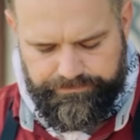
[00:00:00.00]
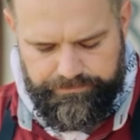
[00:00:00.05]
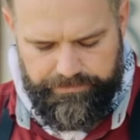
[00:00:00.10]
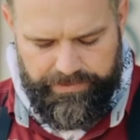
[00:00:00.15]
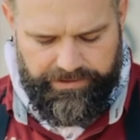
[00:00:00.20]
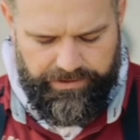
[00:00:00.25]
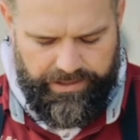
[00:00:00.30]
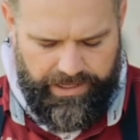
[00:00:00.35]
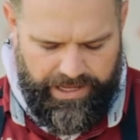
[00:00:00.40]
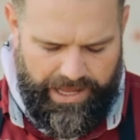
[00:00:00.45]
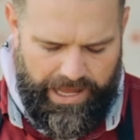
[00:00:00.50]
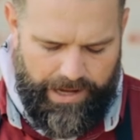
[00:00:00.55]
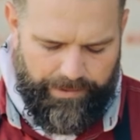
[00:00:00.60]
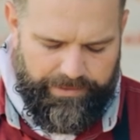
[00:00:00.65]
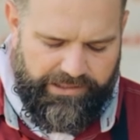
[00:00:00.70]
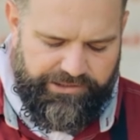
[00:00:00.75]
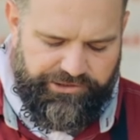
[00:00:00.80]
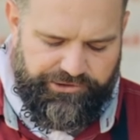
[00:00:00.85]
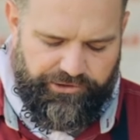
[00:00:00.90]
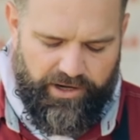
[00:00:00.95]
But I'm
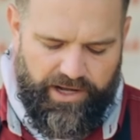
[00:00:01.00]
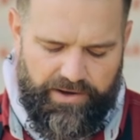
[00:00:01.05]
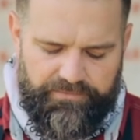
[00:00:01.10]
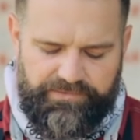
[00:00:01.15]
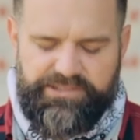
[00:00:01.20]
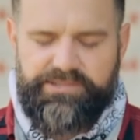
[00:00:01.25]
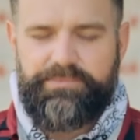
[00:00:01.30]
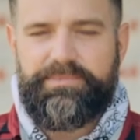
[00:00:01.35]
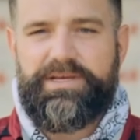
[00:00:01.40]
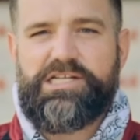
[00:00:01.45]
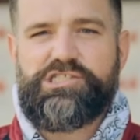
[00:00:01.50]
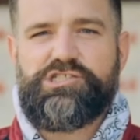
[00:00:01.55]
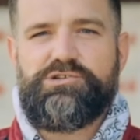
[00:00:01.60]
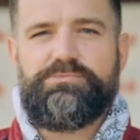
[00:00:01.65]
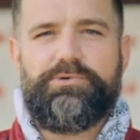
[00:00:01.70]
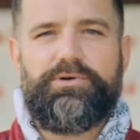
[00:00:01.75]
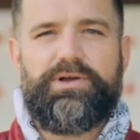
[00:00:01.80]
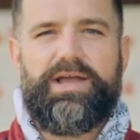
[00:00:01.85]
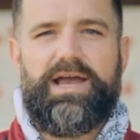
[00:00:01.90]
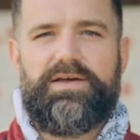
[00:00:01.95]
gonna start off with some kitchen
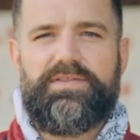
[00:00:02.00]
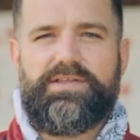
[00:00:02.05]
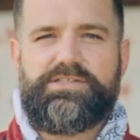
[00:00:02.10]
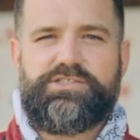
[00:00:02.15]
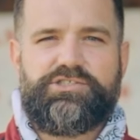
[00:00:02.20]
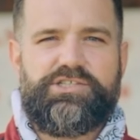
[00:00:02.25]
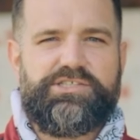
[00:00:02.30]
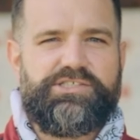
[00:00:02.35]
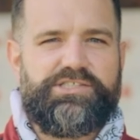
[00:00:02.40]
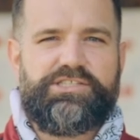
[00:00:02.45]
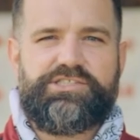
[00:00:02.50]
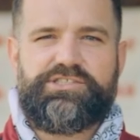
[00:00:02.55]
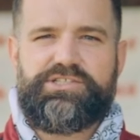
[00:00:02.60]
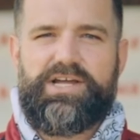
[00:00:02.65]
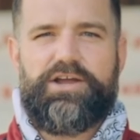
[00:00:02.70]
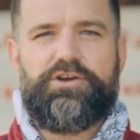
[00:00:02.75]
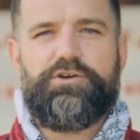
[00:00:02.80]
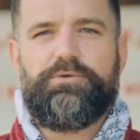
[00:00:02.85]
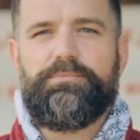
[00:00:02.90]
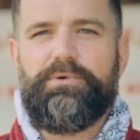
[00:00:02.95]
bouquet. This is just a
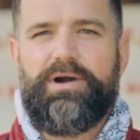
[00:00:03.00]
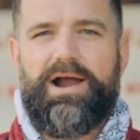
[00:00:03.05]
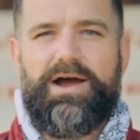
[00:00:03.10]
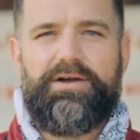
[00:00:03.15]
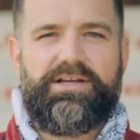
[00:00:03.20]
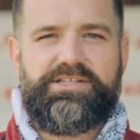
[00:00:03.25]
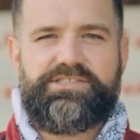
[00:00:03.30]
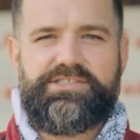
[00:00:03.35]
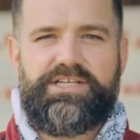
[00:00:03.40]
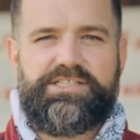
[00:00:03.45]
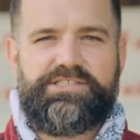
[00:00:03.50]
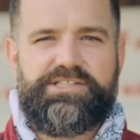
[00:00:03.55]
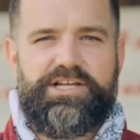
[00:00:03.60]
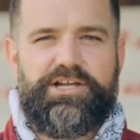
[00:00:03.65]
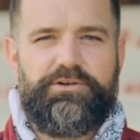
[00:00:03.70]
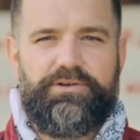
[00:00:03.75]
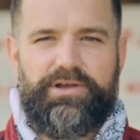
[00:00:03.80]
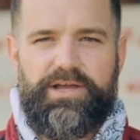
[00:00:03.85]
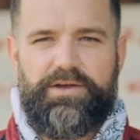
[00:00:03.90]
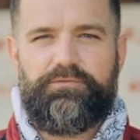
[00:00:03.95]
standard browning seasoning
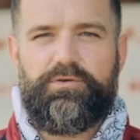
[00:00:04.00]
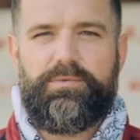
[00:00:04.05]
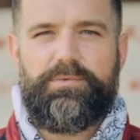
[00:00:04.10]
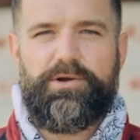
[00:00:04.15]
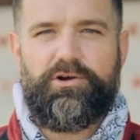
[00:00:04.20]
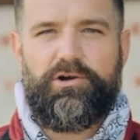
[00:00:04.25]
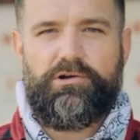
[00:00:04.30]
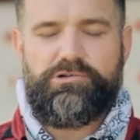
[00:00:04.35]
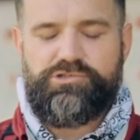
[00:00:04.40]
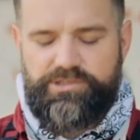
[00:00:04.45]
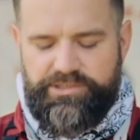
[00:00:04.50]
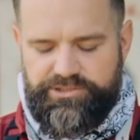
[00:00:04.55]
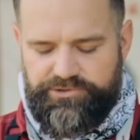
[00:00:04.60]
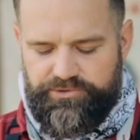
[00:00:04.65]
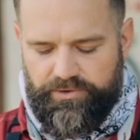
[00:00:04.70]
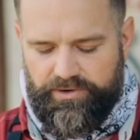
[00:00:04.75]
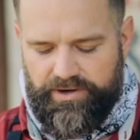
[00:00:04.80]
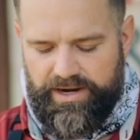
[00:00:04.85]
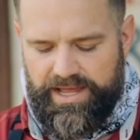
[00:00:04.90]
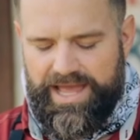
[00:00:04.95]
you can get from your grocery
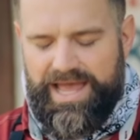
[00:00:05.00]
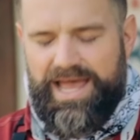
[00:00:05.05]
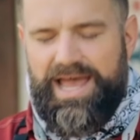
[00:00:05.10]
store.